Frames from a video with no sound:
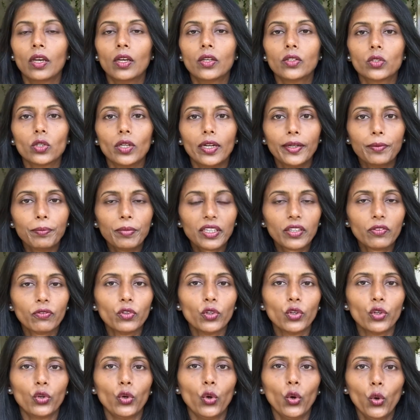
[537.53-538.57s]
So let me give
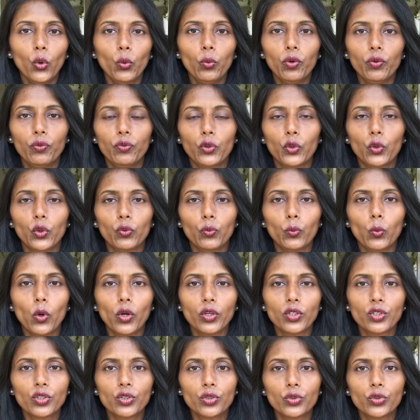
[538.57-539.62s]
you an overview of
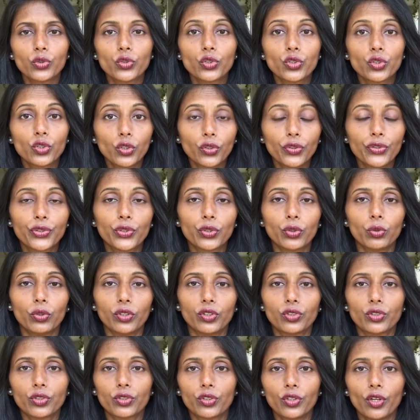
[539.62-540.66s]
what you should do
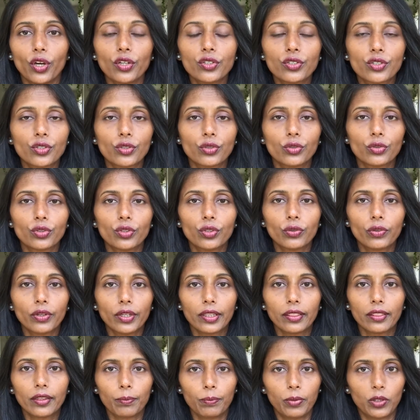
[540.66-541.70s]
and should not do
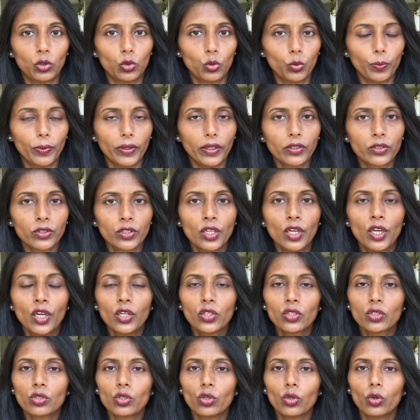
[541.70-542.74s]
during the Pitru Paksha.
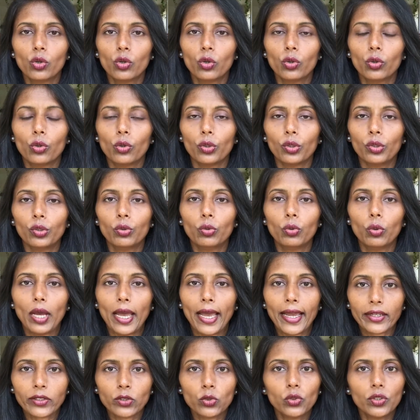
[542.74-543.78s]
So you
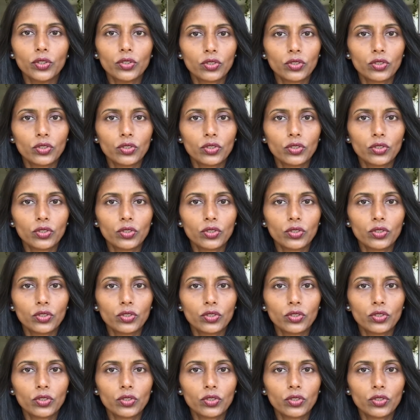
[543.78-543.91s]
actually